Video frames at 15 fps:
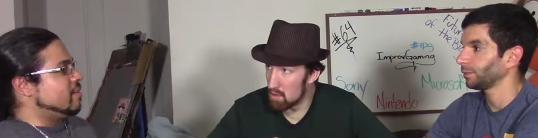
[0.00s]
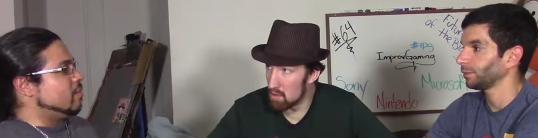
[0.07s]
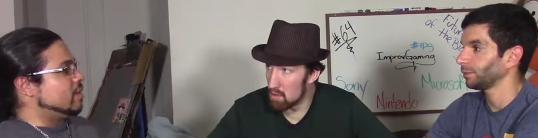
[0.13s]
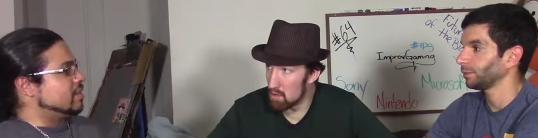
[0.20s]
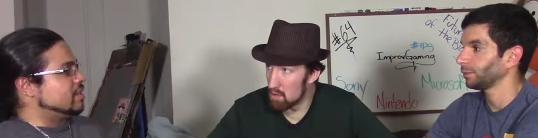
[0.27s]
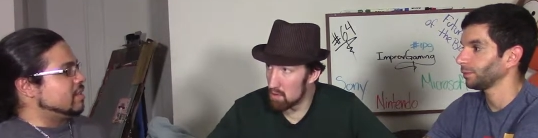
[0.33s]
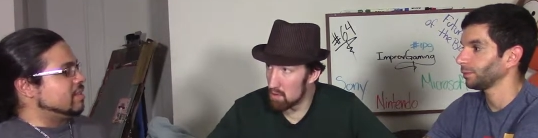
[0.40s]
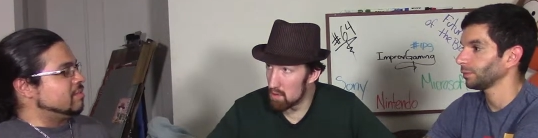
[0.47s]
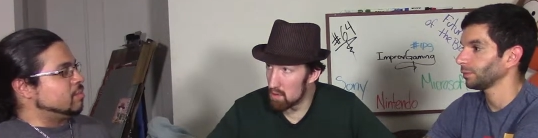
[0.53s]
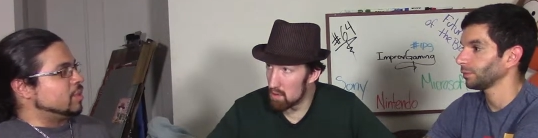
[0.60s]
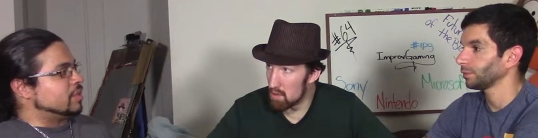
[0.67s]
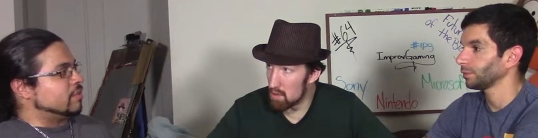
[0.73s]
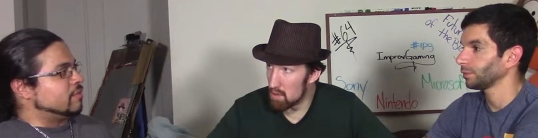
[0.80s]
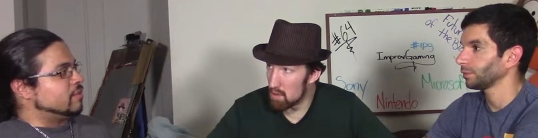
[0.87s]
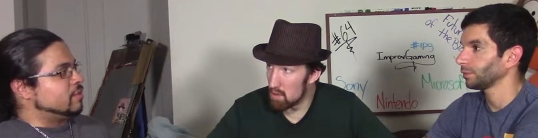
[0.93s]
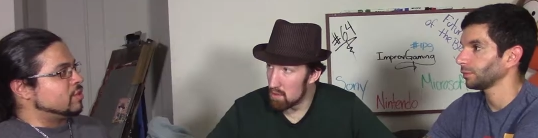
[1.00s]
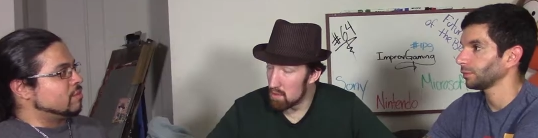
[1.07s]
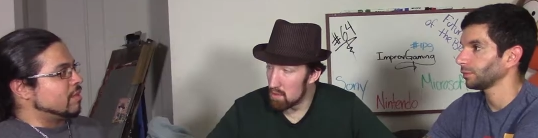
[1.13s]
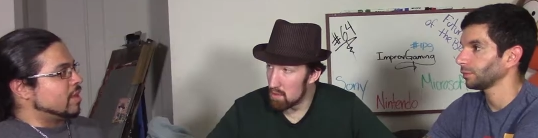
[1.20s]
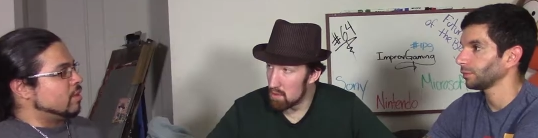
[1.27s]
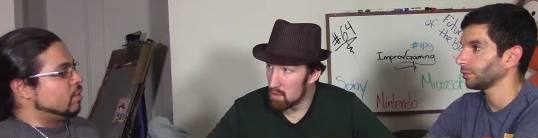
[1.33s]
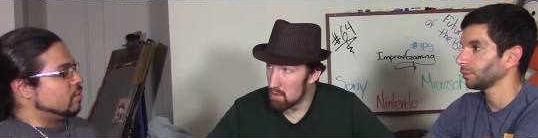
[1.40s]
Speaker 1: what the what the future
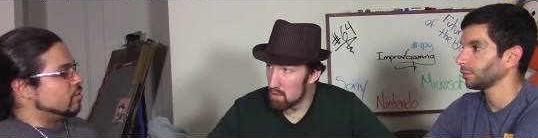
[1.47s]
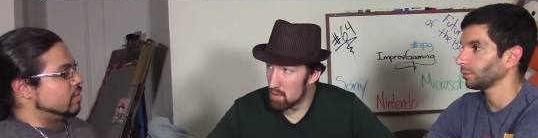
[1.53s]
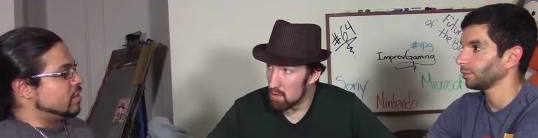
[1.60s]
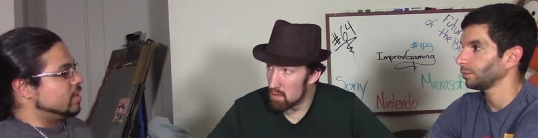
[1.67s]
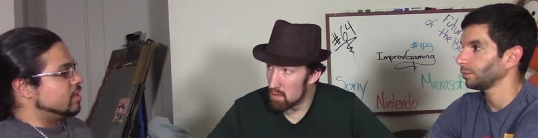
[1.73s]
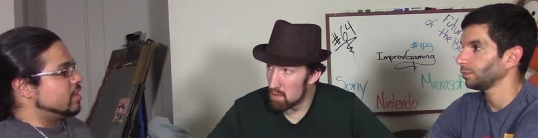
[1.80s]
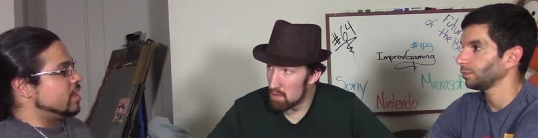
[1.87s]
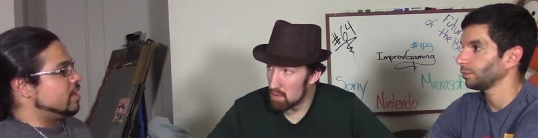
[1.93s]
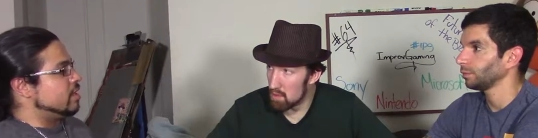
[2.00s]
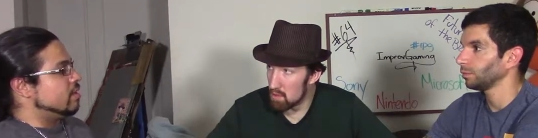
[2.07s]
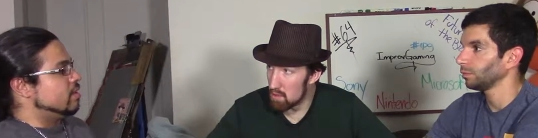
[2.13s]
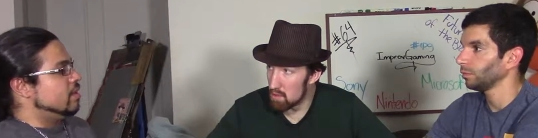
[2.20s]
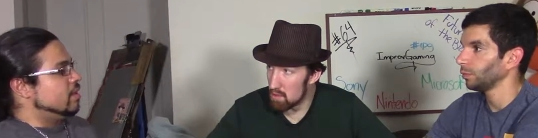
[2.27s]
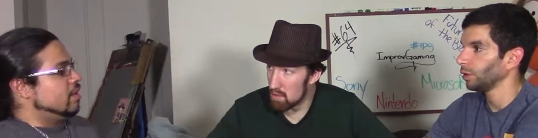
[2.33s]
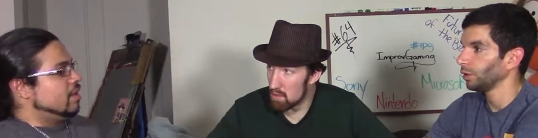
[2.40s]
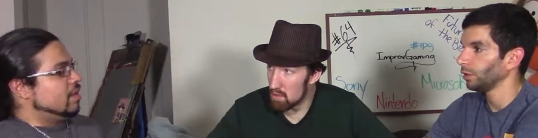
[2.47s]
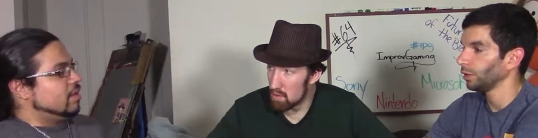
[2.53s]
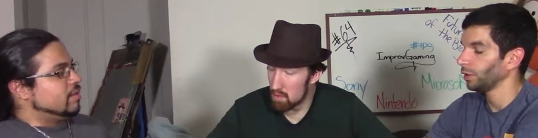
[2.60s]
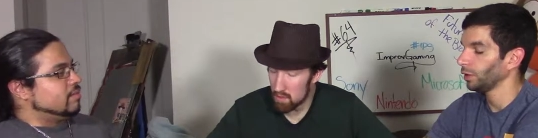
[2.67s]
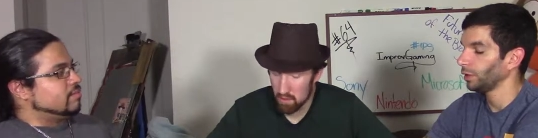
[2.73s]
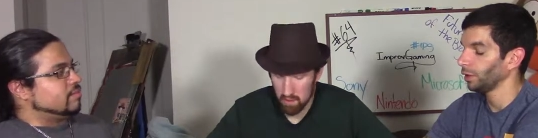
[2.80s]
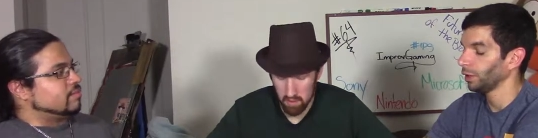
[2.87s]
might hold for Nintendo
Speaker 2: well the
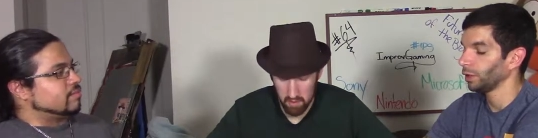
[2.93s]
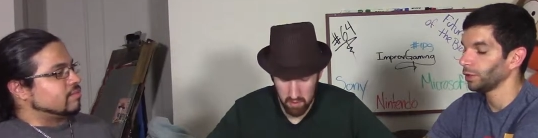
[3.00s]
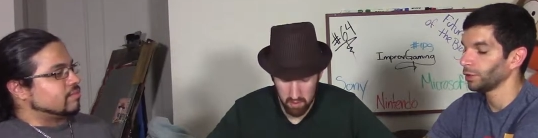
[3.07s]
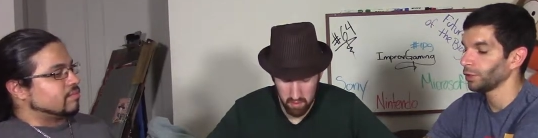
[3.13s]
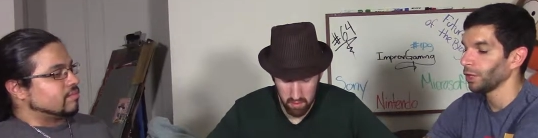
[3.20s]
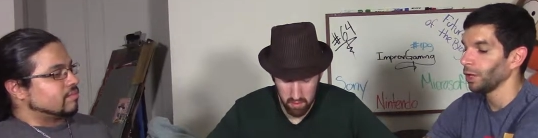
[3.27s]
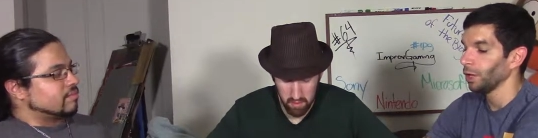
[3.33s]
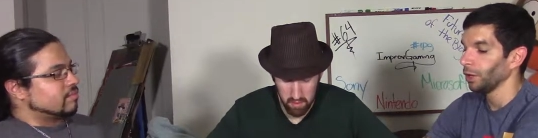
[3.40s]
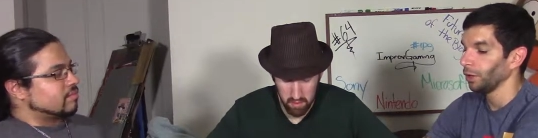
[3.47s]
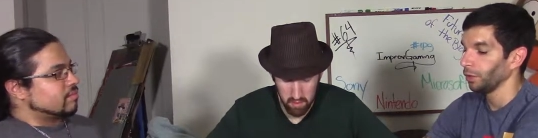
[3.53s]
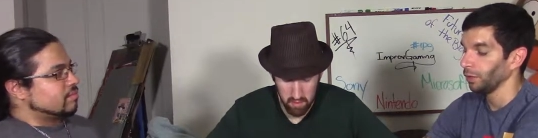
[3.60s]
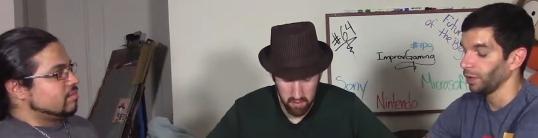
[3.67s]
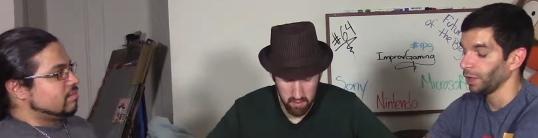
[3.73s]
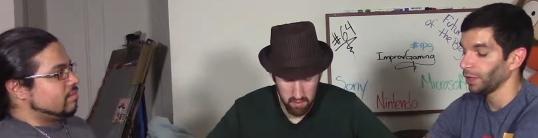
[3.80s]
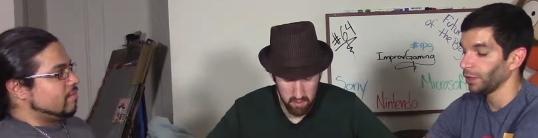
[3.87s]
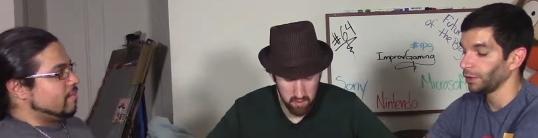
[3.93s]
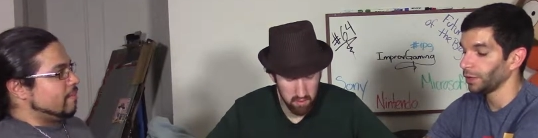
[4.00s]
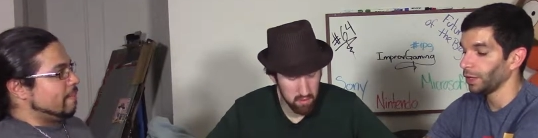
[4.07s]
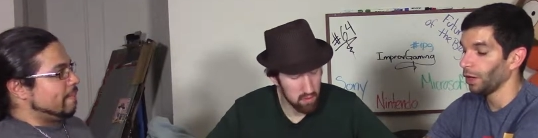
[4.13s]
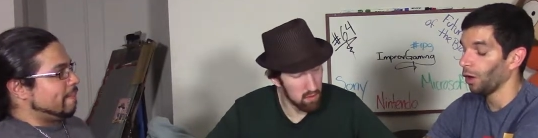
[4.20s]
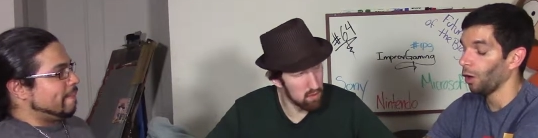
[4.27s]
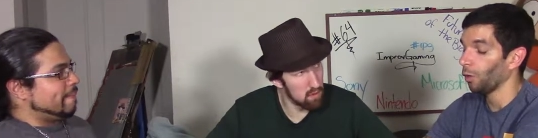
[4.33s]
thing is they did
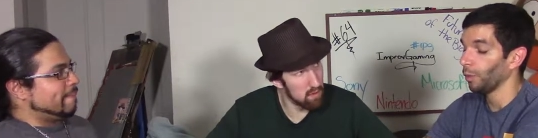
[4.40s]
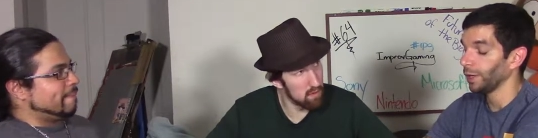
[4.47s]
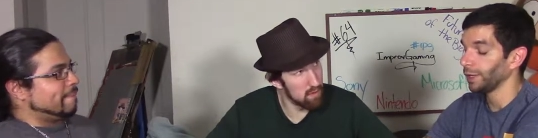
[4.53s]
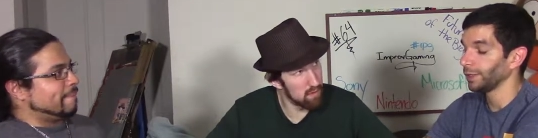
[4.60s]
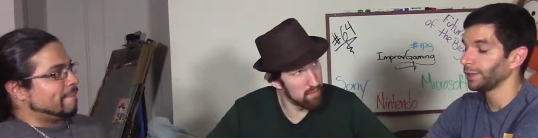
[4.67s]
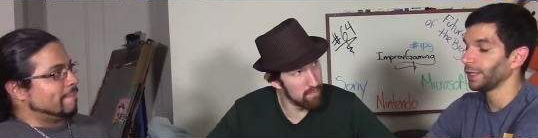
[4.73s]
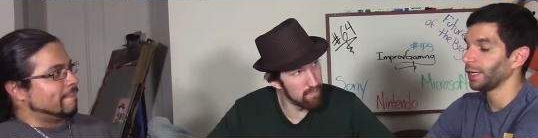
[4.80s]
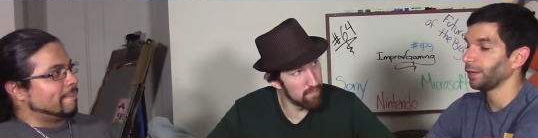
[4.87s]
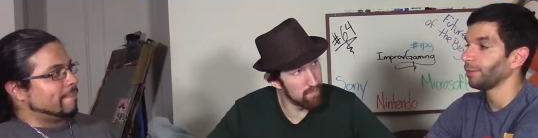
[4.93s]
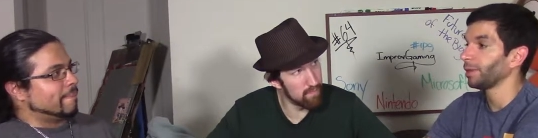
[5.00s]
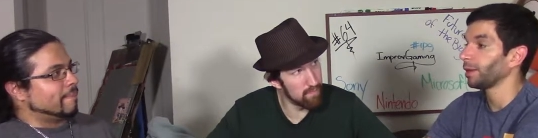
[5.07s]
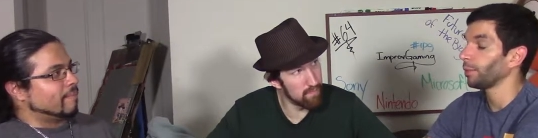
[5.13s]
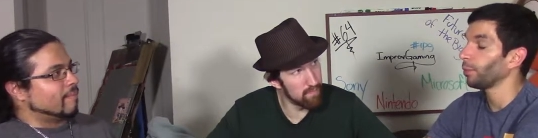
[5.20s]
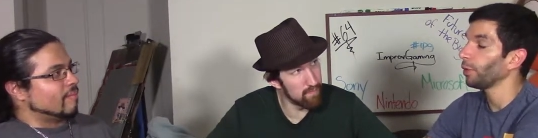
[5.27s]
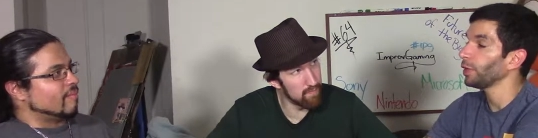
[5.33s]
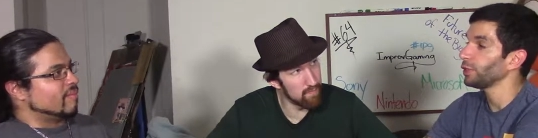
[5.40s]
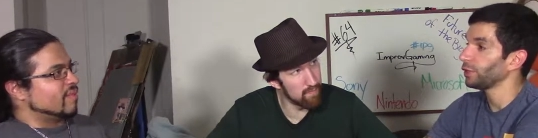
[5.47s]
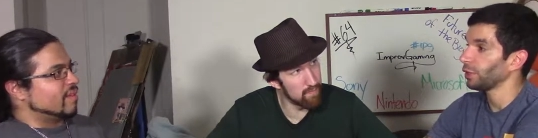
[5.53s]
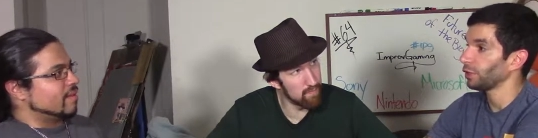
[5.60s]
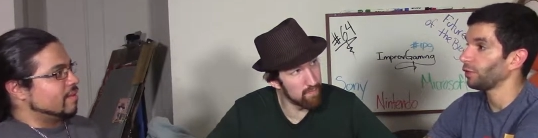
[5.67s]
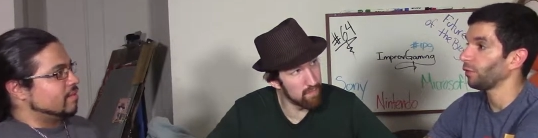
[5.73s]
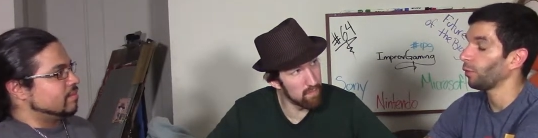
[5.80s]
say oh we can stand up to the
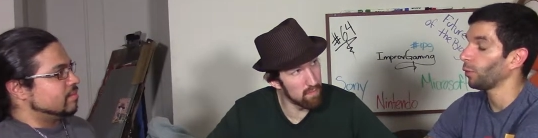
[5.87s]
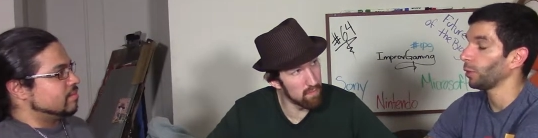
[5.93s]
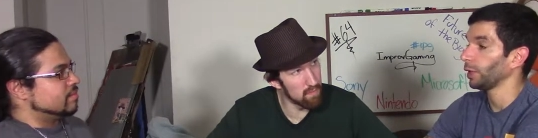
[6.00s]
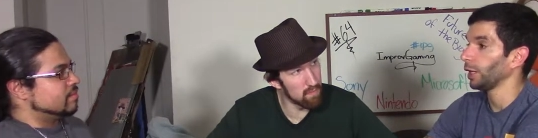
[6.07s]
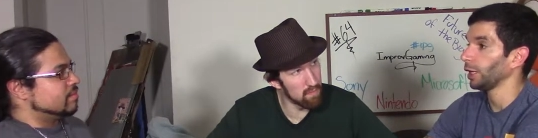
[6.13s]
PlayStation 4 and the